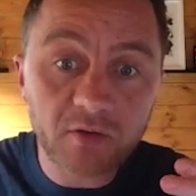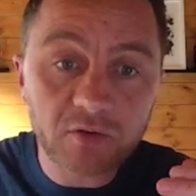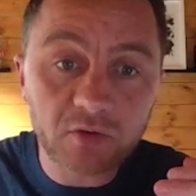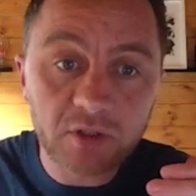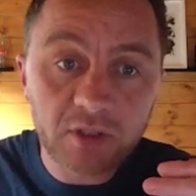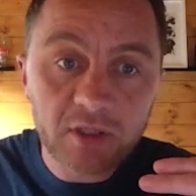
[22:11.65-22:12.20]

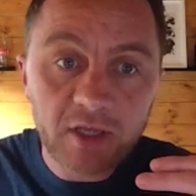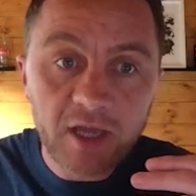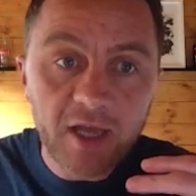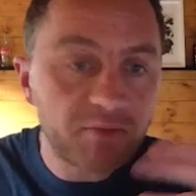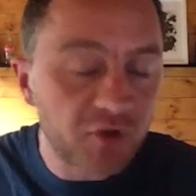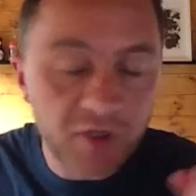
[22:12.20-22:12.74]
So
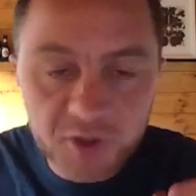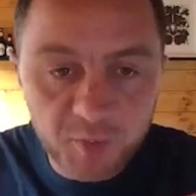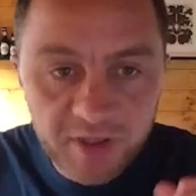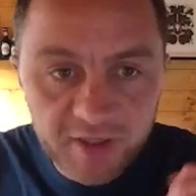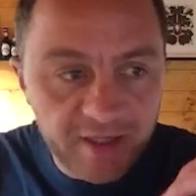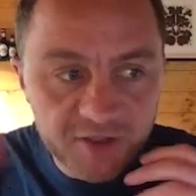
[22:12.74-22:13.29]
I'm sorry to jump in
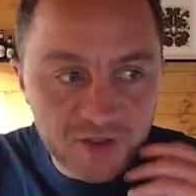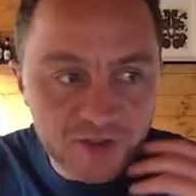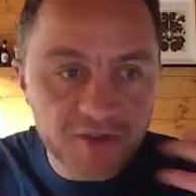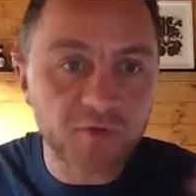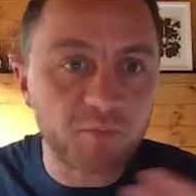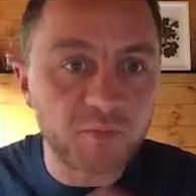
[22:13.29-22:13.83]
there. That's just
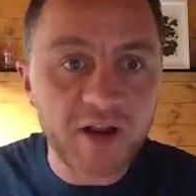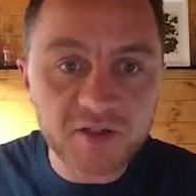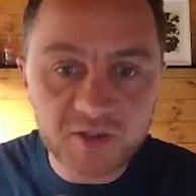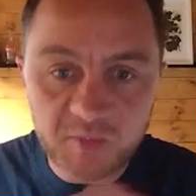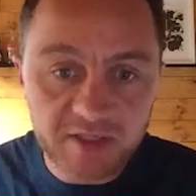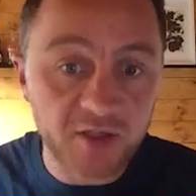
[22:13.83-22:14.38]
because from personal
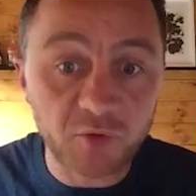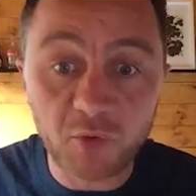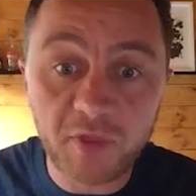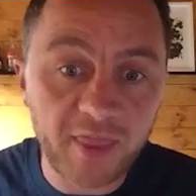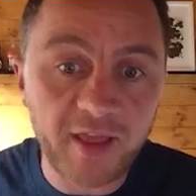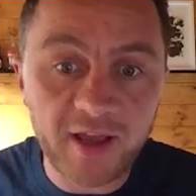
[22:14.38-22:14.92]
experience, I know
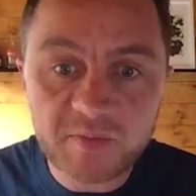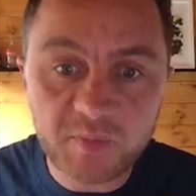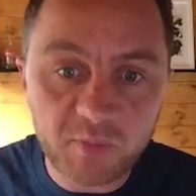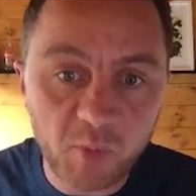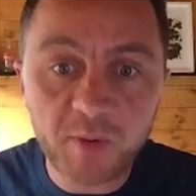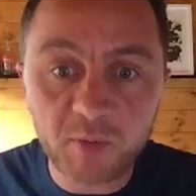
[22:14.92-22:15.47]
that that's
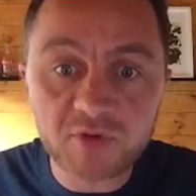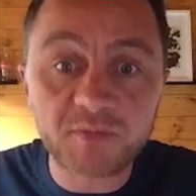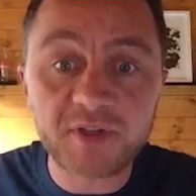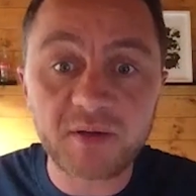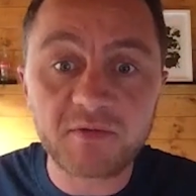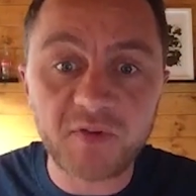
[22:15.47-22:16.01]
what people
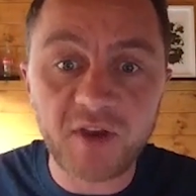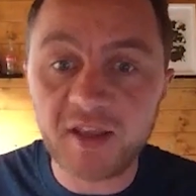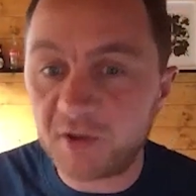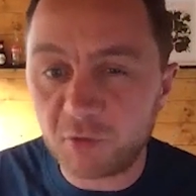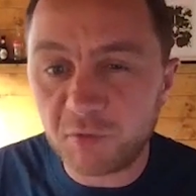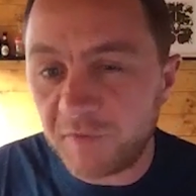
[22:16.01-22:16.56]
sometimes find. I
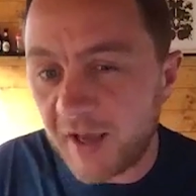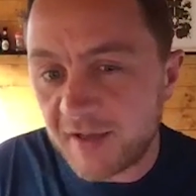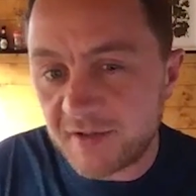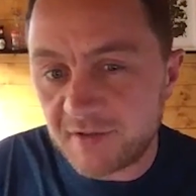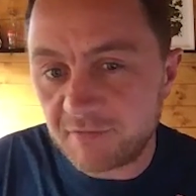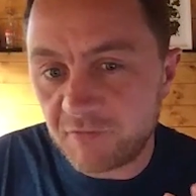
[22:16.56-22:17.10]
don't know if
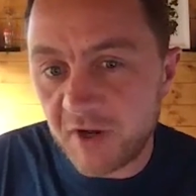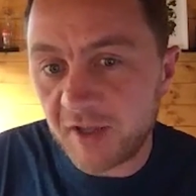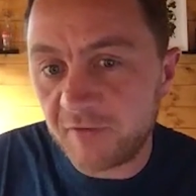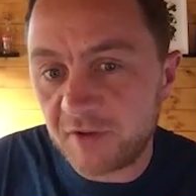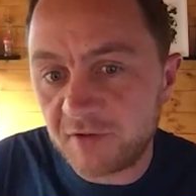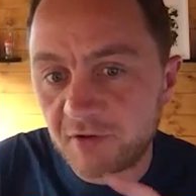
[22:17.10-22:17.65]
that's
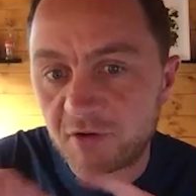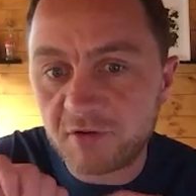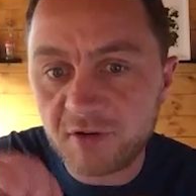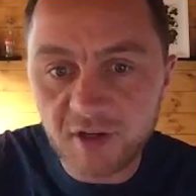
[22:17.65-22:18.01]
relevant or.